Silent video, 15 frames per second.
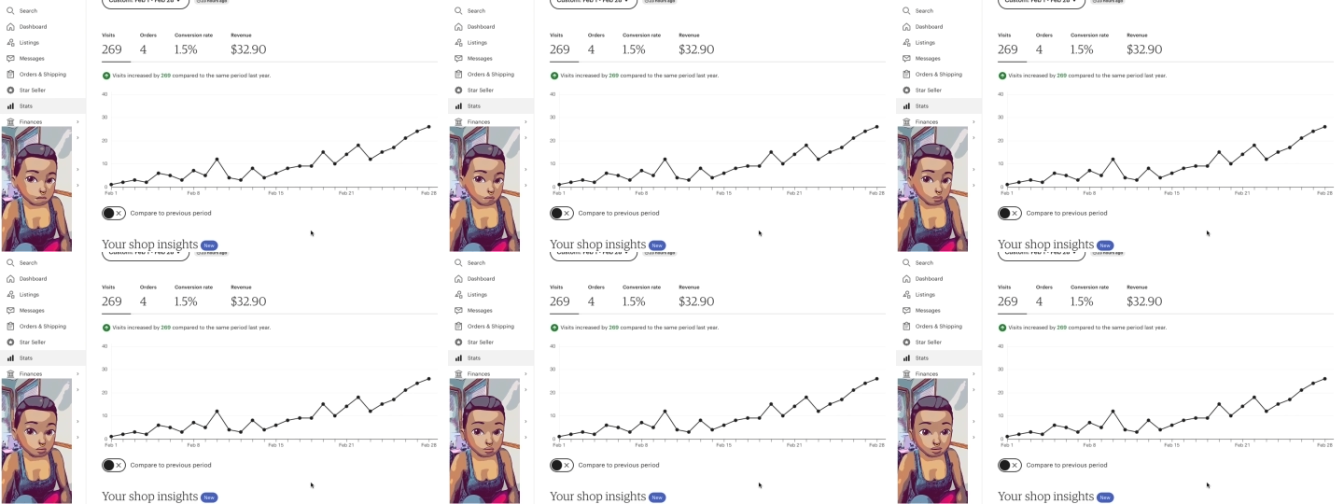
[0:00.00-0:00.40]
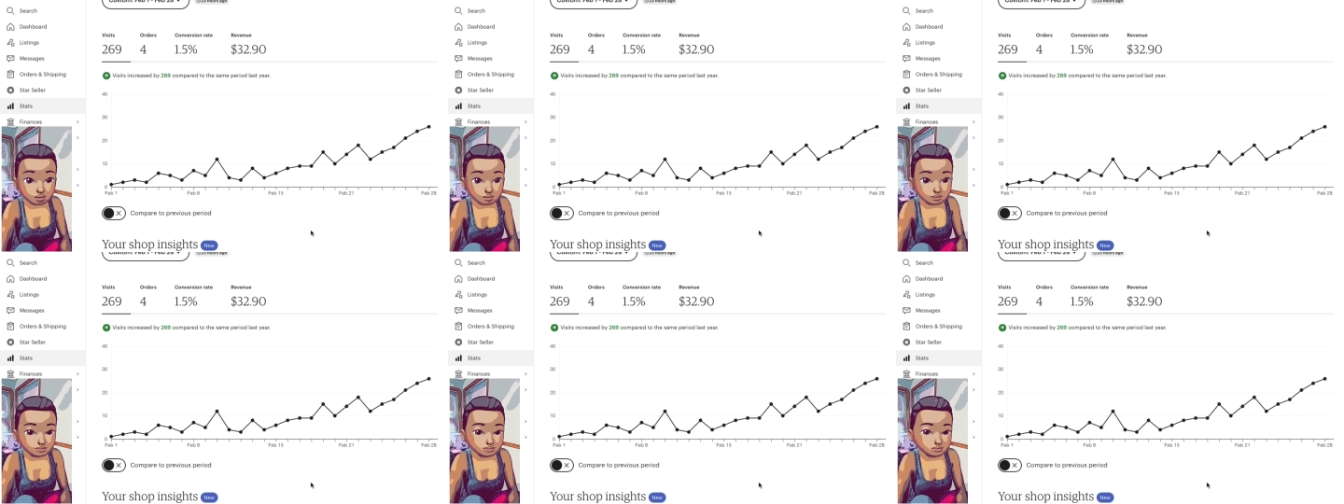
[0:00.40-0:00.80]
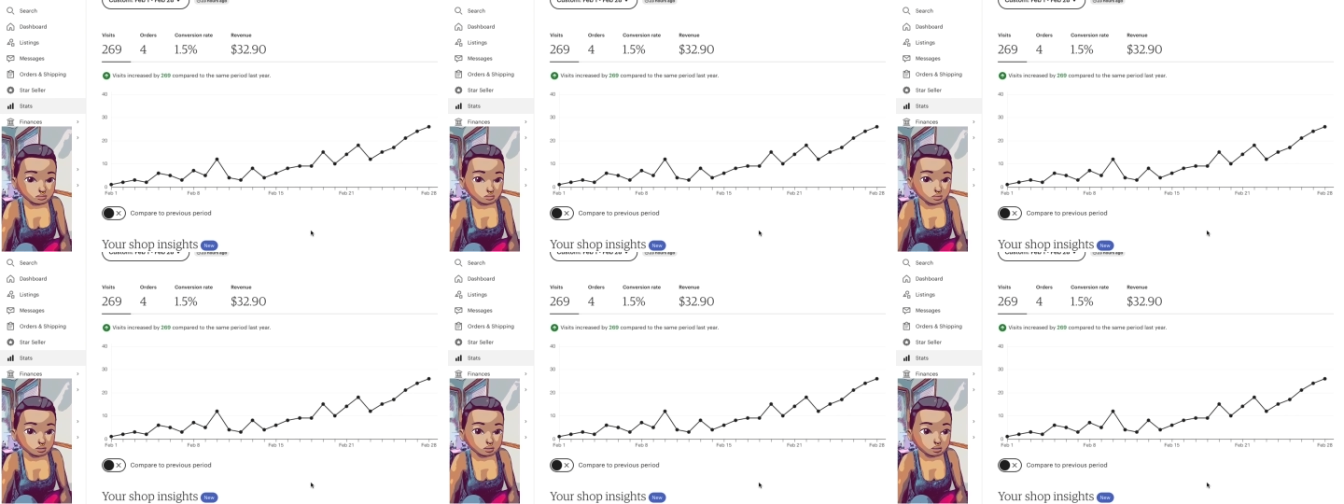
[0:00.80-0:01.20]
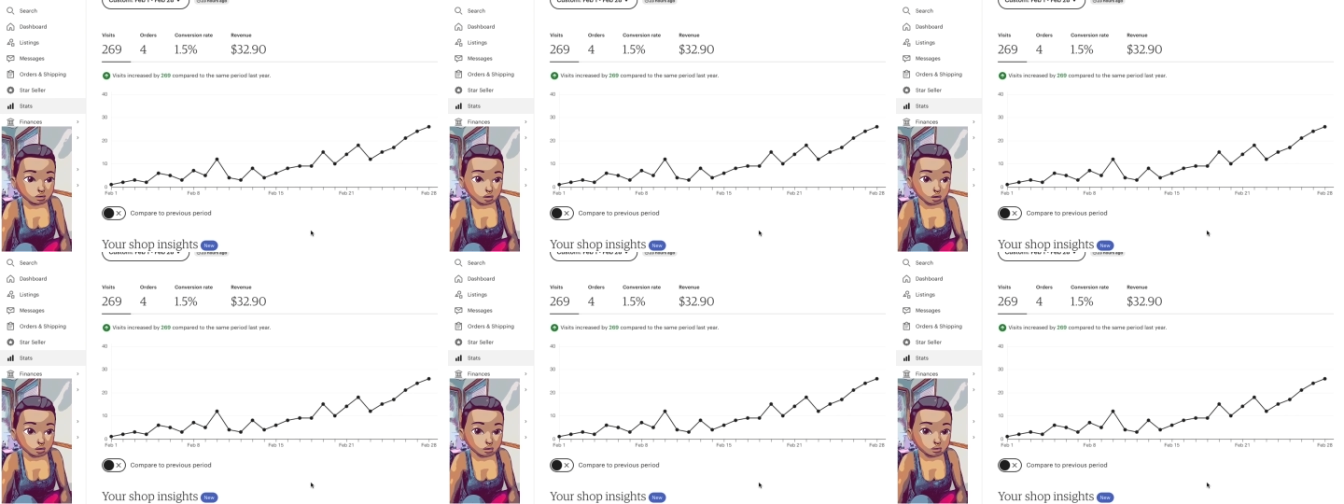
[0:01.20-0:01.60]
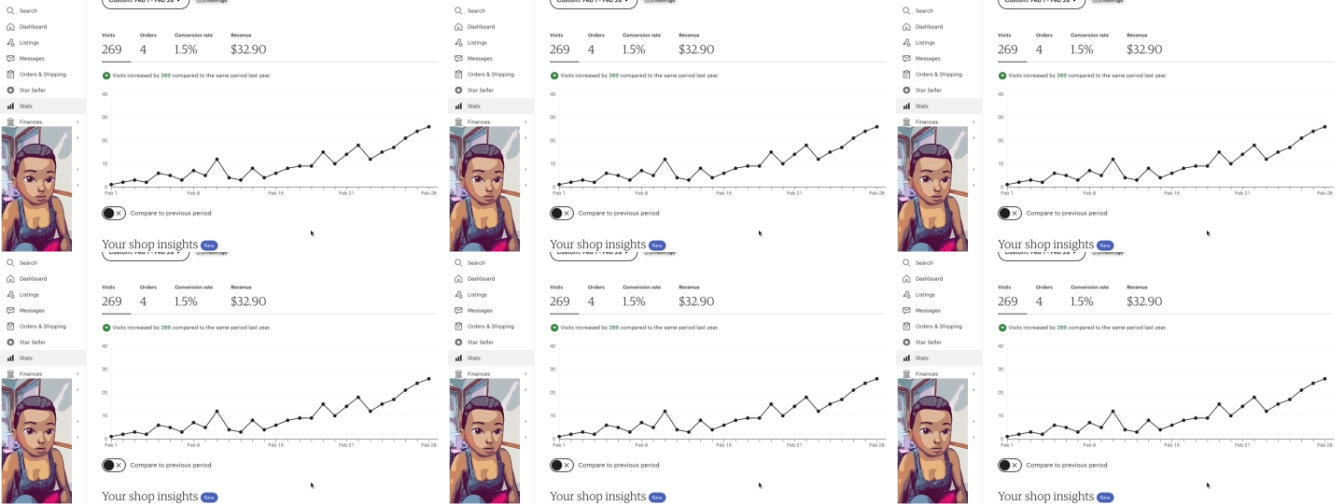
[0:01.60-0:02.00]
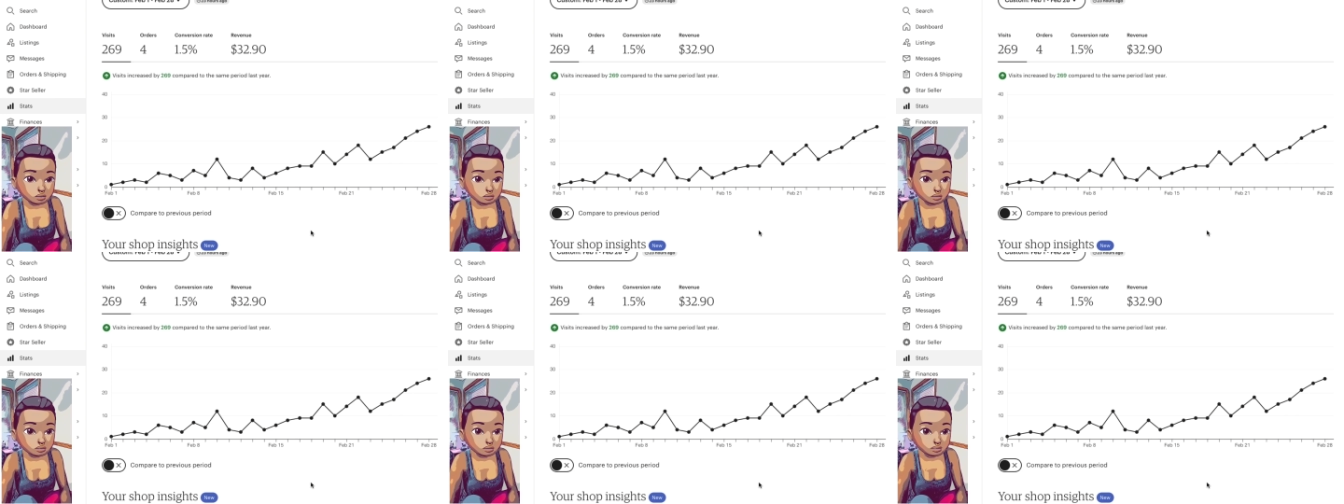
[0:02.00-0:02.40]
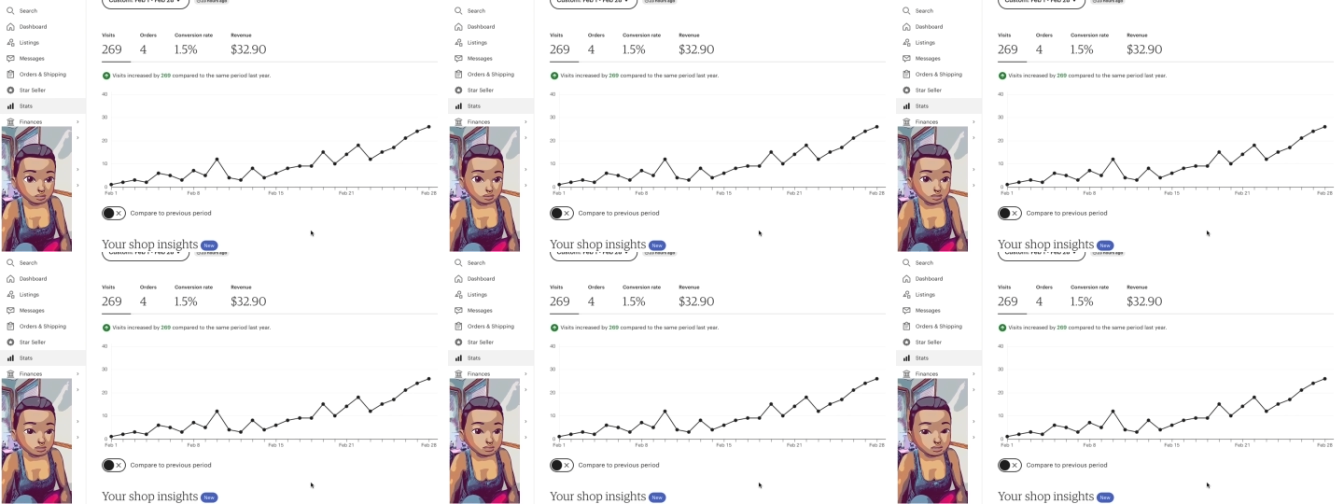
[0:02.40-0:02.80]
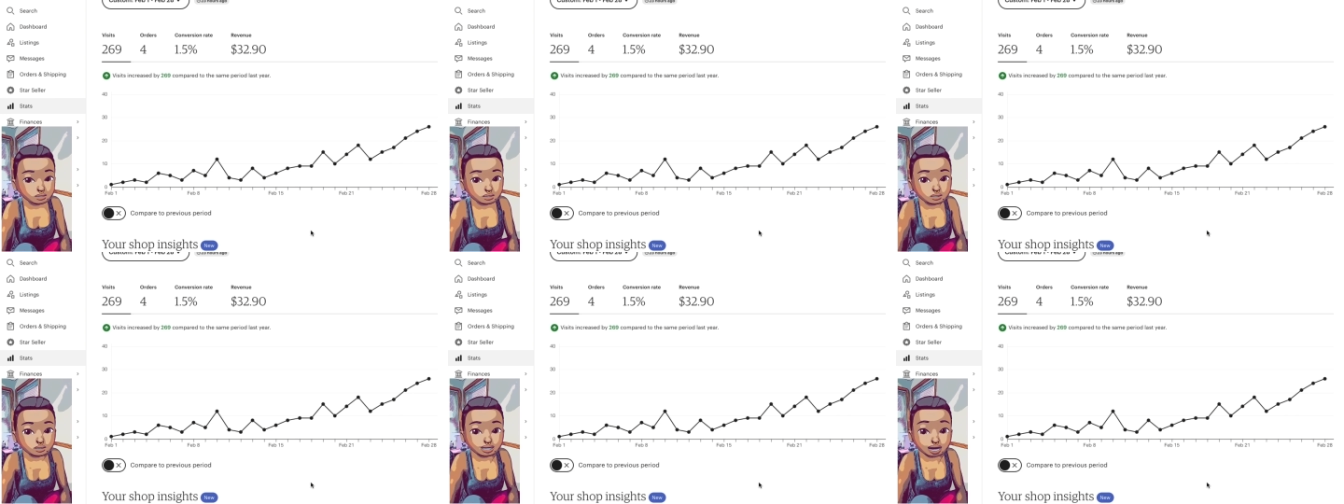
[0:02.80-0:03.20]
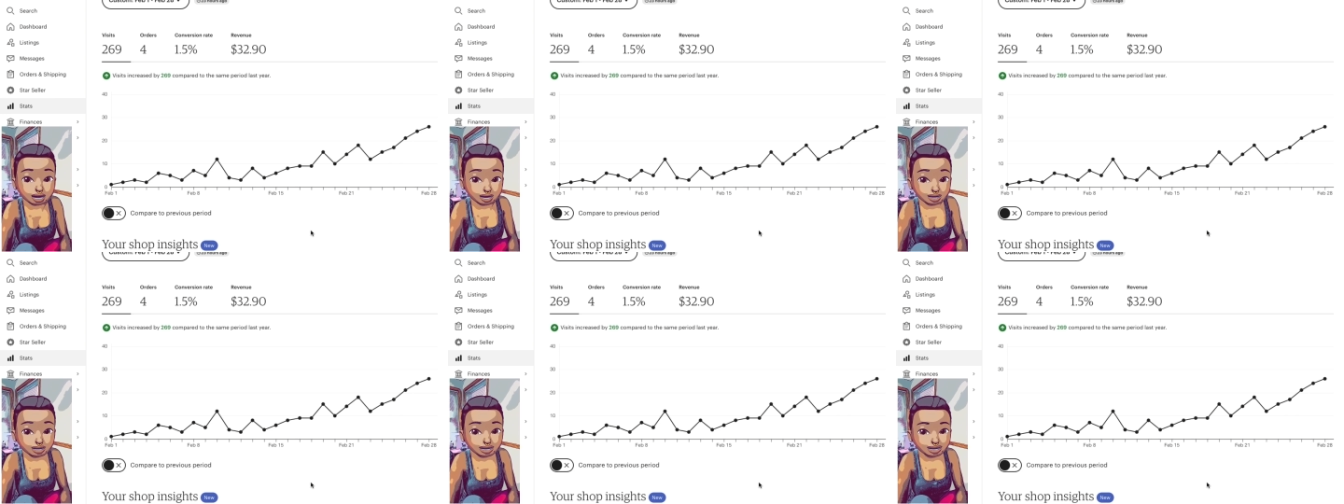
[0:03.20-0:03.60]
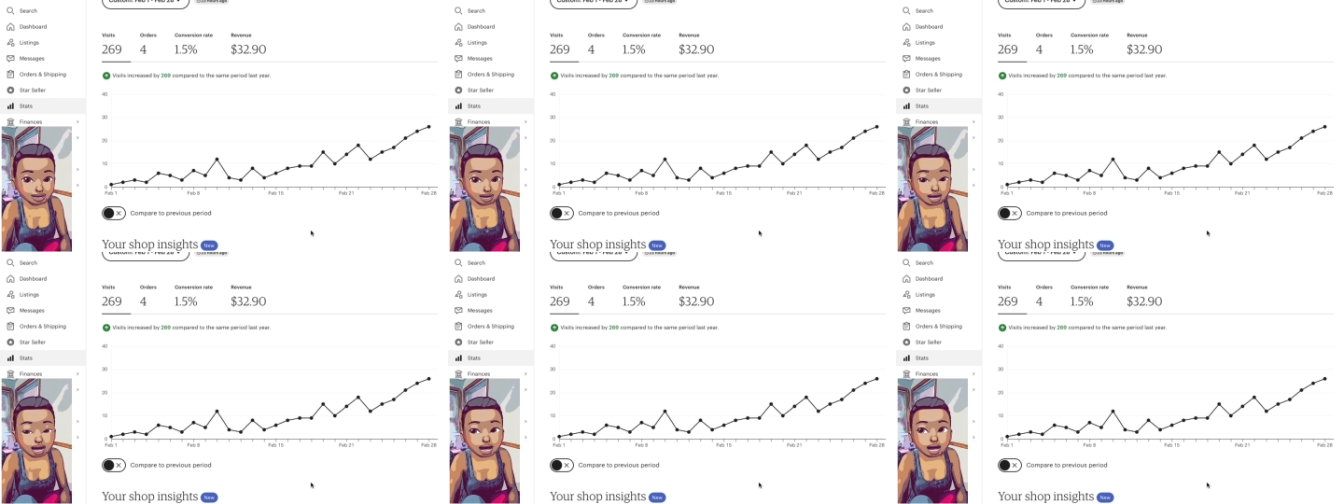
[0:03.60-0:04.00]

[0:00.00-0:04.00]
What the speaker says: Okay, so this is technically,